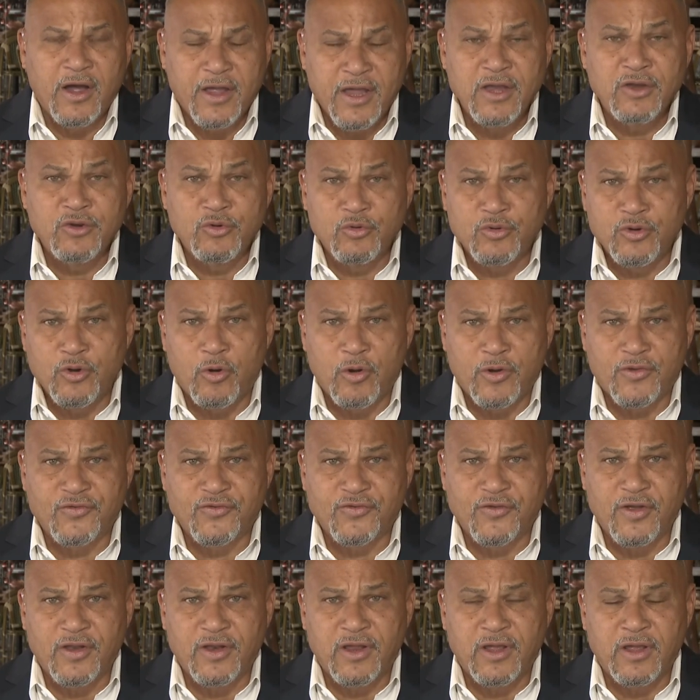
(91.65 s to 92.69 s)
in New York
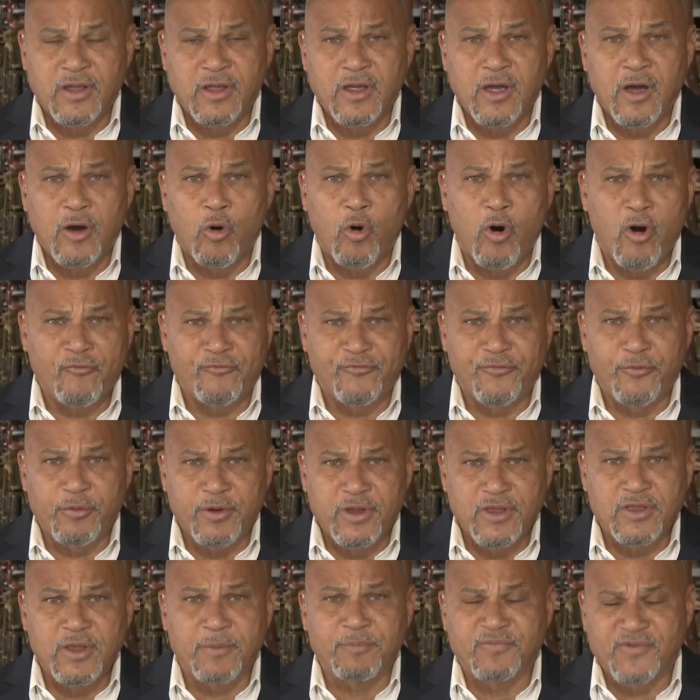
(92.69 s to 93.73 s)
City,
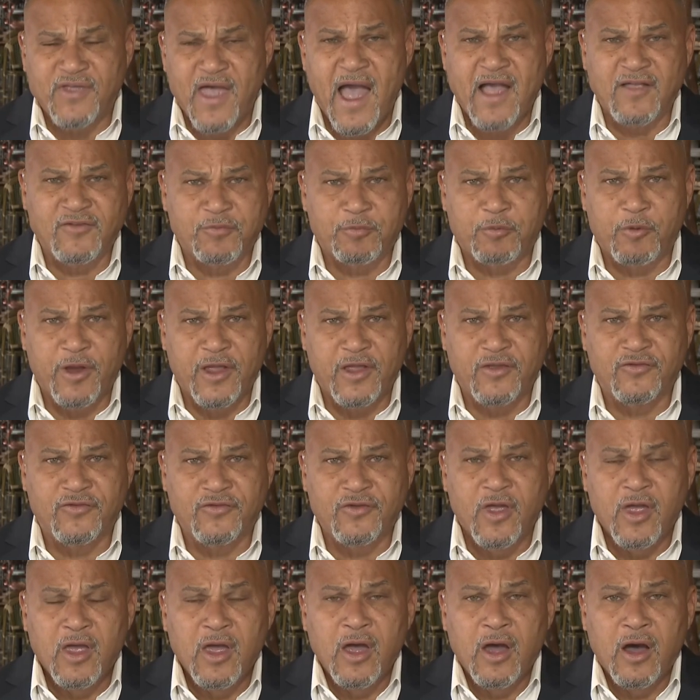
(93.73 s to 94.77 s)
offering them tax breaks,